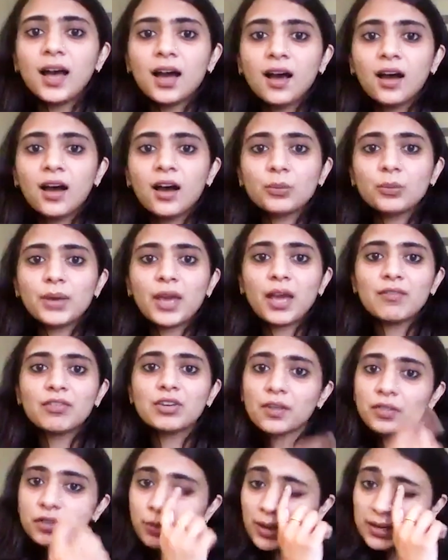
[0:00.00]
Uh, we have
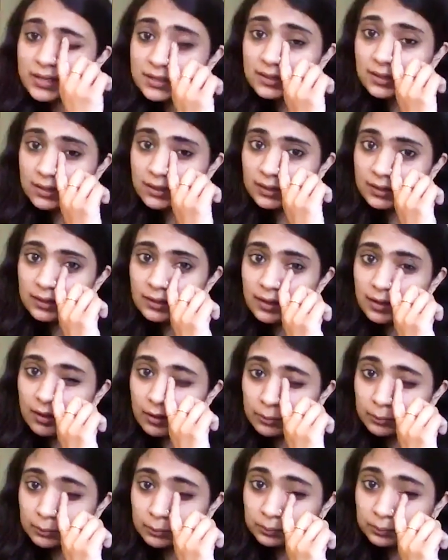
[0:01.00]
another question
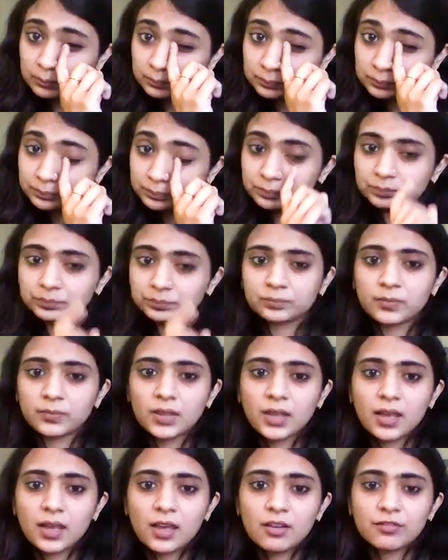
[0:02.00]
um,
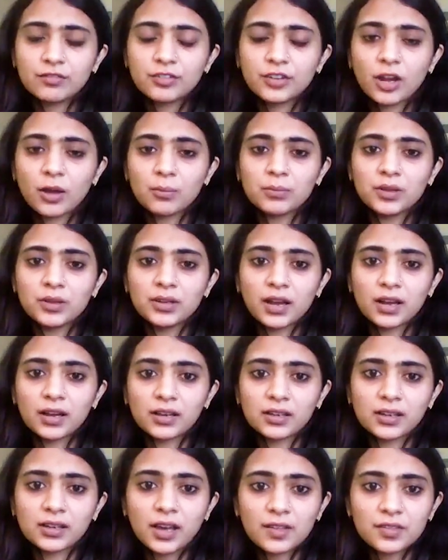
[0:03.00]
from
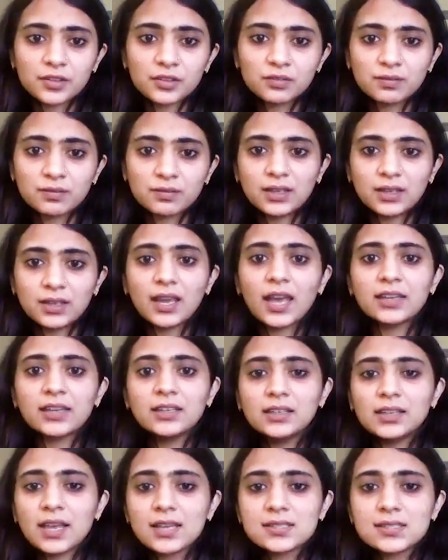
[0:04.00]
Ranganathan B.
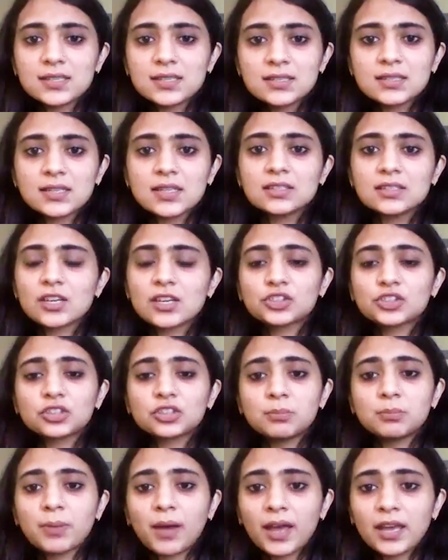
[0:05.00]
Any lessons India should
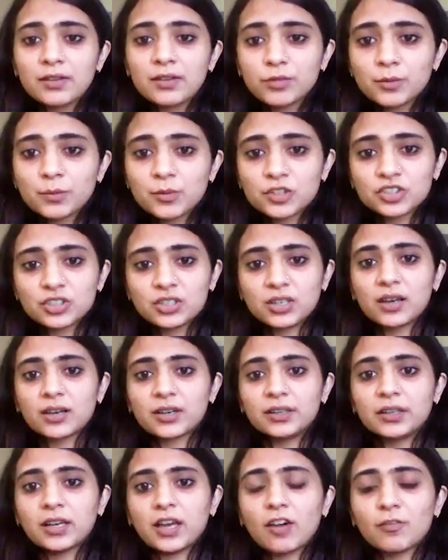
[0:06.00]
imbibe from the Sri
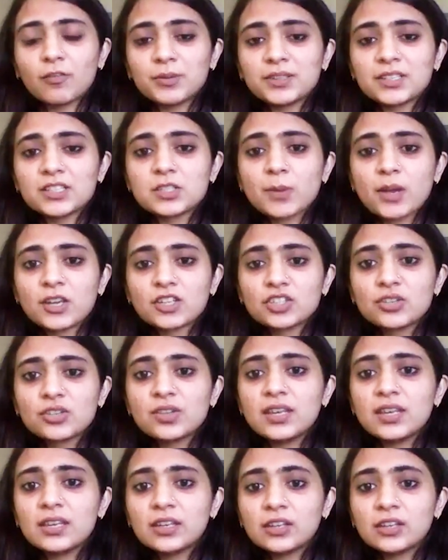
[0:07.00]
Lankan government, especially in the